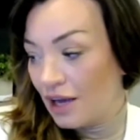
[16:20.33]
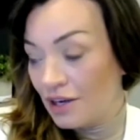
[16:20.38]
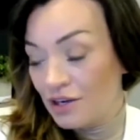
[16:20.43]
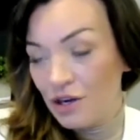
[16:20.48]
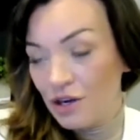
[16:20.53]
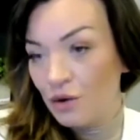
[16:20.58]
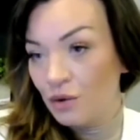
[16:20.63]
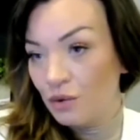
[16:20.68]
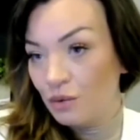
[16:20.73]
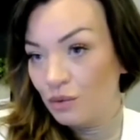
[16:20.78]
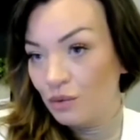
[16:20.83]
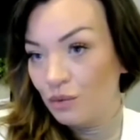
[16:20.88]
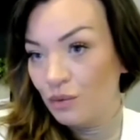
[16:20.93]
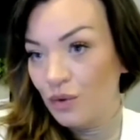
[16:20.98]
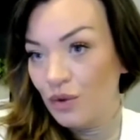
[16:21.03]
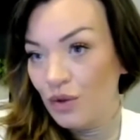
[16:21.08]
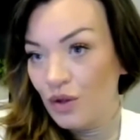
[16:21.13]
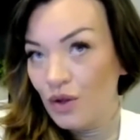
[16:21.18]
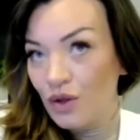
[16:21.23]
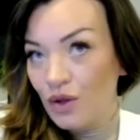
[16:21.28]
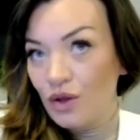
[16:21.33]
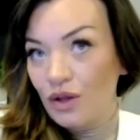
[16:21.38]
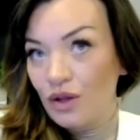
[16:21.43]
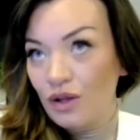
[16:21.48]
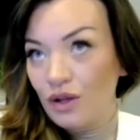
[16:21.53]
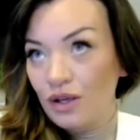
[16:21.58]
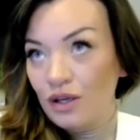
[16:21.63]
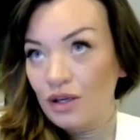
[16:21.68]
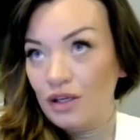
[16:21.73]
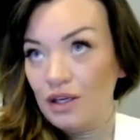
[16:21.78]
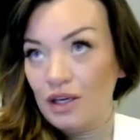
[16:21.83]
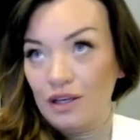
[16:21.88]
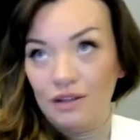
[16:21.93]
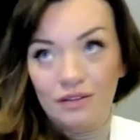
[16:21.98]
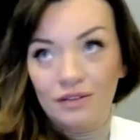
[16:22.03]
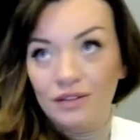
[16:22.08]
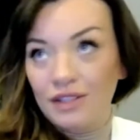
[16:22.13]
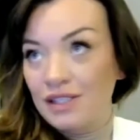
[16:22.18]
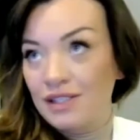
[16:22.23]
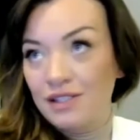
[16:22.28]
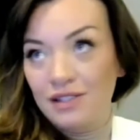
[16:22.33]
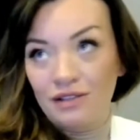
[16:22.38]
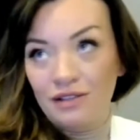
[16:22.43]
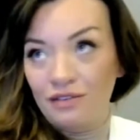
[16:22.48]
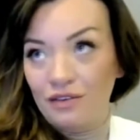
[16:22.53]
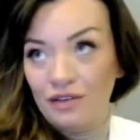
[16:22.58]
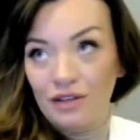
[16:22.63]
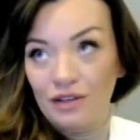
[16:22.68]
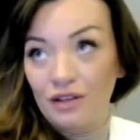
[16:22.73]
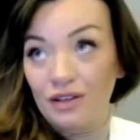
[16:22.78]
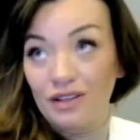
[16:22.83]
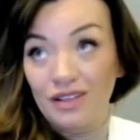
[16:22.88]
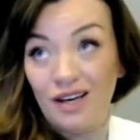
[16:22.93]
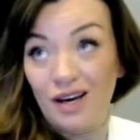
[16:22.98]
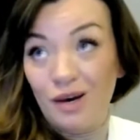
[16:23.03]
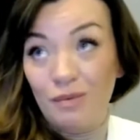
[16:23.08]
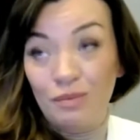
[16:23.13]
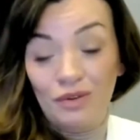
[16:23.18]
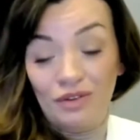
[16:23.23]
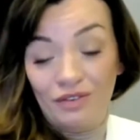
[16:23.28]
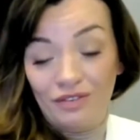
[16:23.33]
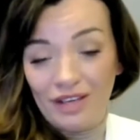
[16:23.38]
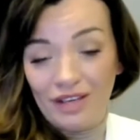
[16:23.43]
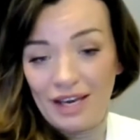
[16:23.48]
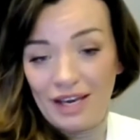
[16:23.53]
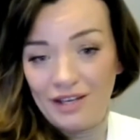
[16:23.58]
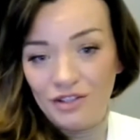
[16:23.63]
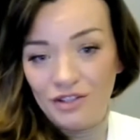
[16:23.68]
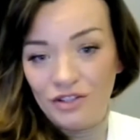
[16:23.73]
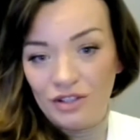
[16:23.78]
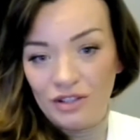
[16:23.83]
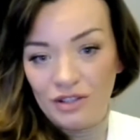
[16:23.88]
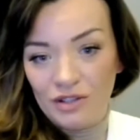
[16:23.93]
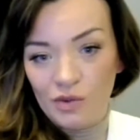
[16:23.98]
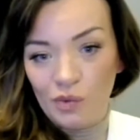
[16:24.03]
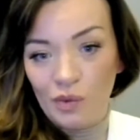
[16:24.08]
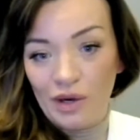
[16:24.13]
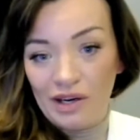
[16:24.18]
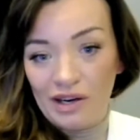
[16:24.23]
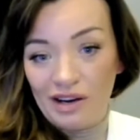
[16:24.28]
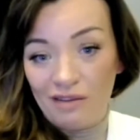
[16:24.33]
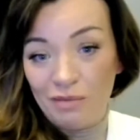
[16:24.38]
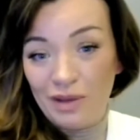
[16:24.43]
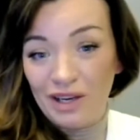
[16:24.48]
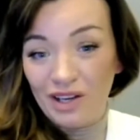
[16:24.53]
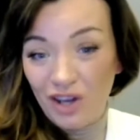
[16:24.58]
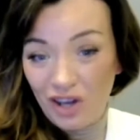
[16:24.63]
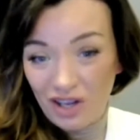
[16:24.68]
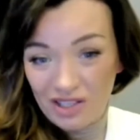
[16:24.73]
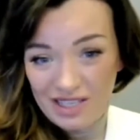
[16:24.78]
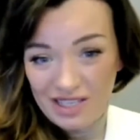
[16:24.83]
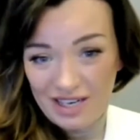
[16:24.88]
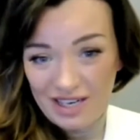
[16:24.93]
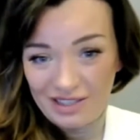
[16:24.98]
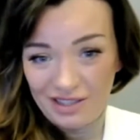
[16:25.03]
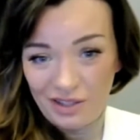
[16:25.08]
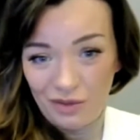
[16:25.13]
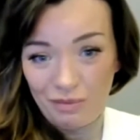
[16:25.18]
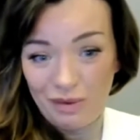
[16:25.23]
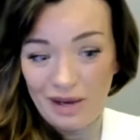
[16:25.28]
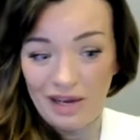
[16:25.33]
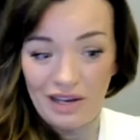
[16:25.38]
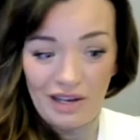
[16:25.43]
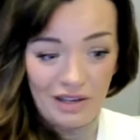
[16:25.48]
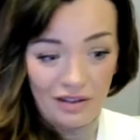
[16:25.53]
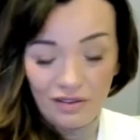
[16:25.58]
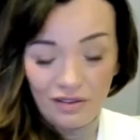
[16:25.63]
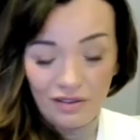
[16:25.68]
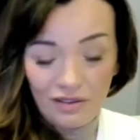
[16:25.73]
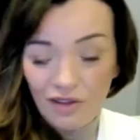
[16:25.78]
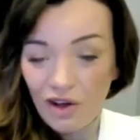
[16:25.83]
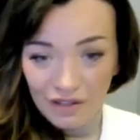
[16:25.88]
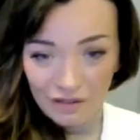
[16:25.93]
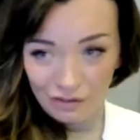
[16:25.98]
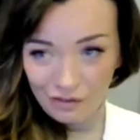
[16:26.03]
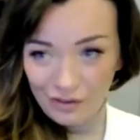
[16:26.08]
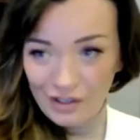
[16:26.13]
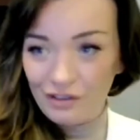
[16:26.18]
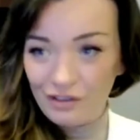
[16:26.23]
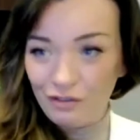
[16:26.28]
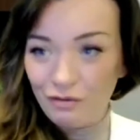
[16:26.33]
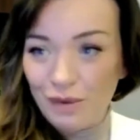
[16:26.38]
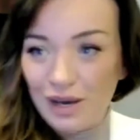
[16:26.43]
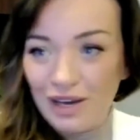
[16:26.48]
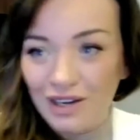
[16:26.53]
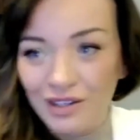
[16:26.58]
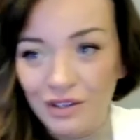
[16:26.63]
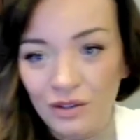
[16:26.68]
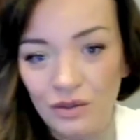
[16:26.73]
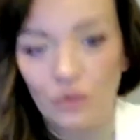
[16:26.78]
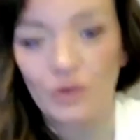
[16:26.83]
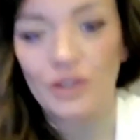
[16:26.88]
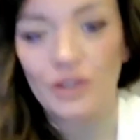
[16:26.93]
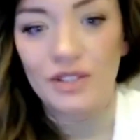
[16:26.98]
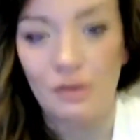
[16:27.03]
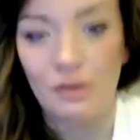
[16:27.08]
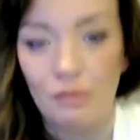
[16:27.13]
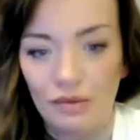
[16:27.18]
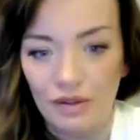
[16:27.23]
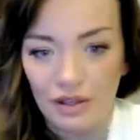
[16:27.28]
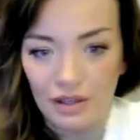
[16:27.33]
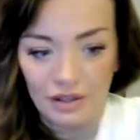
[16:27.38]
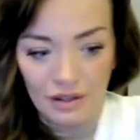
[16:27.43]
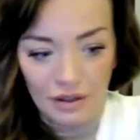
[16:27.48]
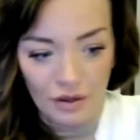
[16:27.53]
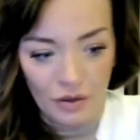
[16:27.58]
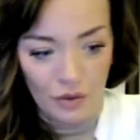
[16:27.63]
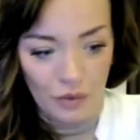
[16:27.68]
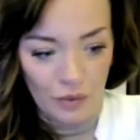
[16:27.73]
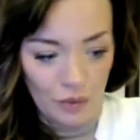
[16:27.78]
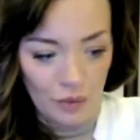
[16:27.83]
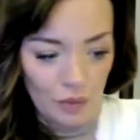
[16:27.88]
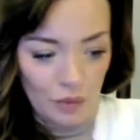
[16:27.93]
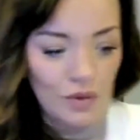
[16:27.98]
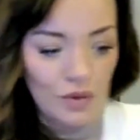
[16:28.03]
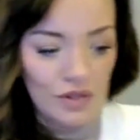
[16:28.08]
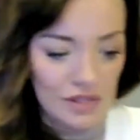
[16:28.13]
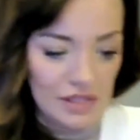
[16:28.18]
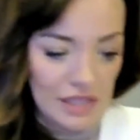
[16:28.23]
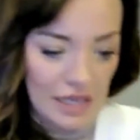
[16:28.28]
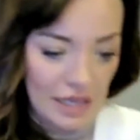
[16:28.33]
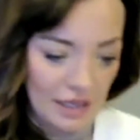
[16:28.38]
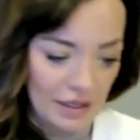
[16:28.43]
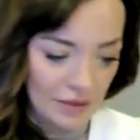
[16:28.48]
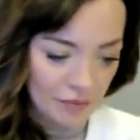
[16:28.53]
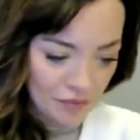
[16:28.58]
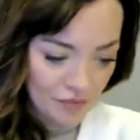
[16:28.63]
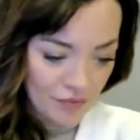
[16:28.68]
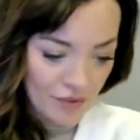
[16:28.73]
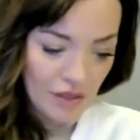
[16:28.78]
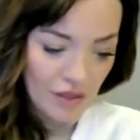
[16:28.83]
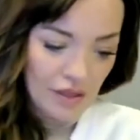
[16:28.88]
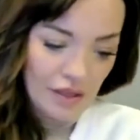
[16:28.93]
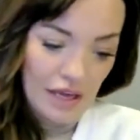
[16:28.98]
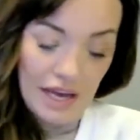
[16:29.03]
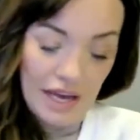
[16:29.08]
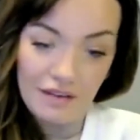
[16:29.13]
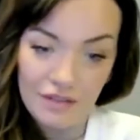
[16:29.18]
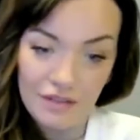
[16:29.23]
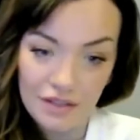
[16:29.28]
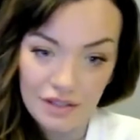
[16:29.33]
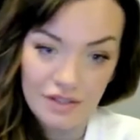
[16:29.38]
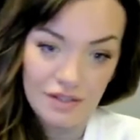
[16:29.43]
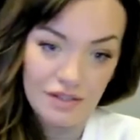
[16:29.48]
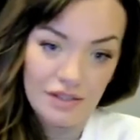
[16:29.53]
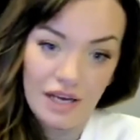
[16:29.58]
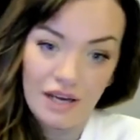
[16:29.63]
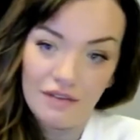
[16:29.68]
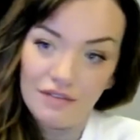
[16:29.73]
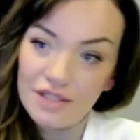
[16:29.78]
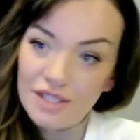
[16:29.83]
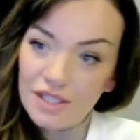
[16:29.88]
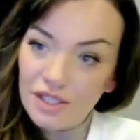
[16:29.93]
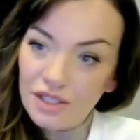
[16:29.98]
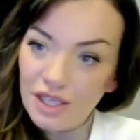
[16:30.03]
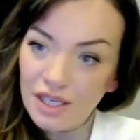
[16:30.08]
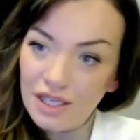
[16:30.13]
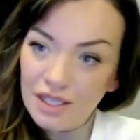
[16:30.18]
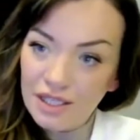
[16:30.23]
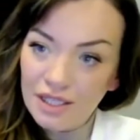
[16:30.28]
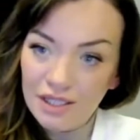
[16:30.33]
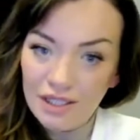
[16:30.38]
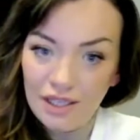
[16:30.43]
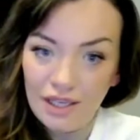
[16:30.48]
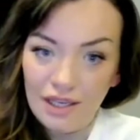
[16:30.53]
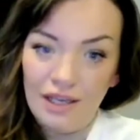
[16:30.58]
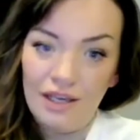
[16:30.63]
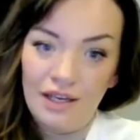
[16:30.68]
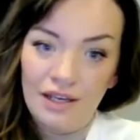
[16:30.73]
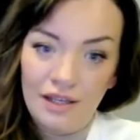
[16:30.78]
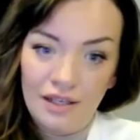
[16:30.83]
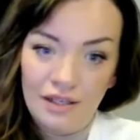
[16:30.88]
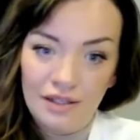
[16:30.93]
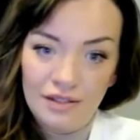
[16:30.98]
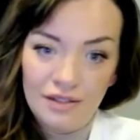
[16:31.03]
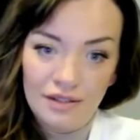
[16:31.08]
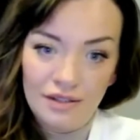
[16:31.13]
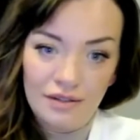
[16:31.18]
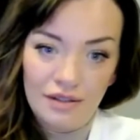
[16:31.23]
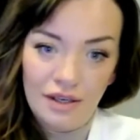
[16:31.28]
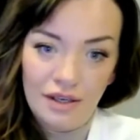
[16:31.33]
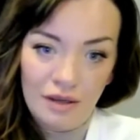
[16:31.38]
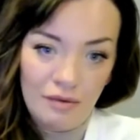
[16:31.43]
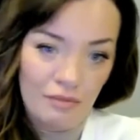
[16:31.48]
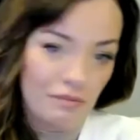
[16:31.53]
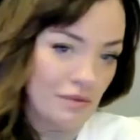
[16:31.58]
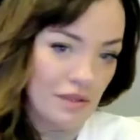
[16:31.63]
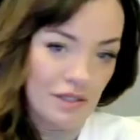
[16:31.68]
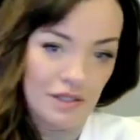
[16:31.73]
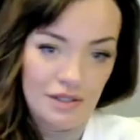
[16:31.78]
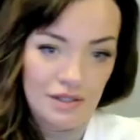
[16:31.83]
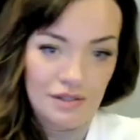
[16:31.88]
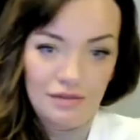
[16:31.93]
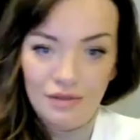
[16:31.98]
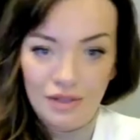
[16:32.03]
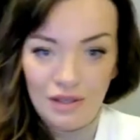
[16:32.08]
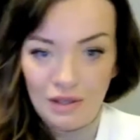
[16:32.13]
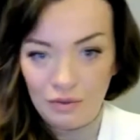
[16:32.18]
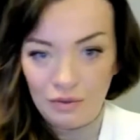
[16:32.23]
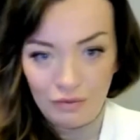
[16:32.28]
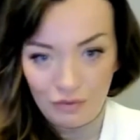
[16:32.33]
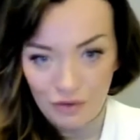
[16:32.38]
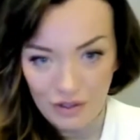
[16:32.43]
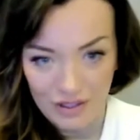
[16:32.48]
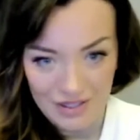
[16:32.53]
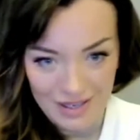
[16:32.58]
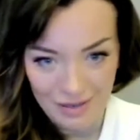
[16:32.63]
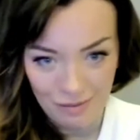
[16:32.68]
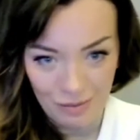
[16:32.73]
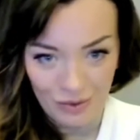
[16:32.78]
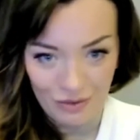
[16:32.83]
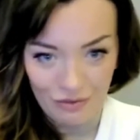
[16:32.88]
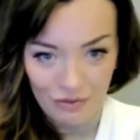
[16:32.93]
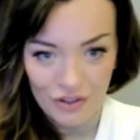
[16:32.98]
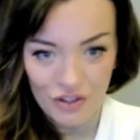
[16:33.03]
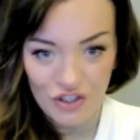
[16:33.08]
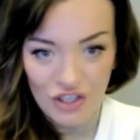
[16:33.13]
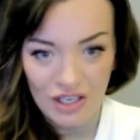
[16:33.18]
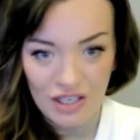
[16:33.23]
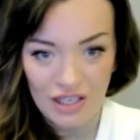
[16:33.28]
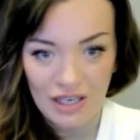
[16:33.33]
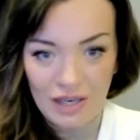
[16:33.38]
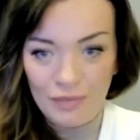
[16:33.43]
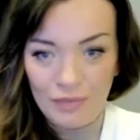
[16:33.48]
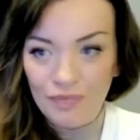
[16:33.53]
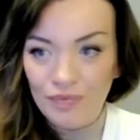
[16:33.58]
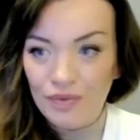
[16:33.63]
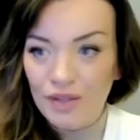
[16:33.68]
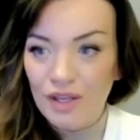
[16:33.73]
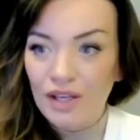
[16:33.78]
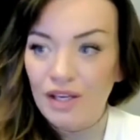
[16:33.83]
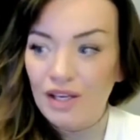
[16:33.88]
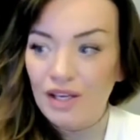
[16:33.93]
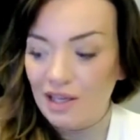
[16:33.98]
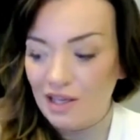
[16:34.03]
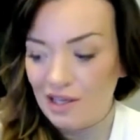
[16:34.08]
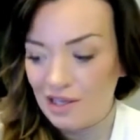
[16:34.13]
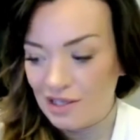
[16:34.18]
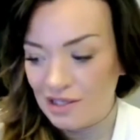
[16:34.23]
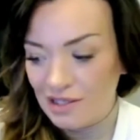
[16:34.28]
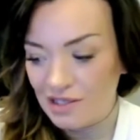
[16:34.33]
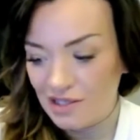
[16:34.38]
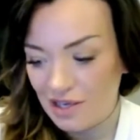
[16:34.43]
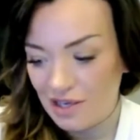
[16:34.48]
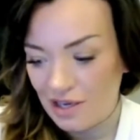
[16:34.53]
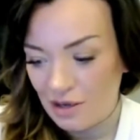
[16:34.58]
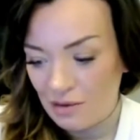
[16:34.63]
know at least of a couple of occasions where I've been contacted by a lawyer friend of mine or something who will say, I have this client, and it's, for example, in Virginia, and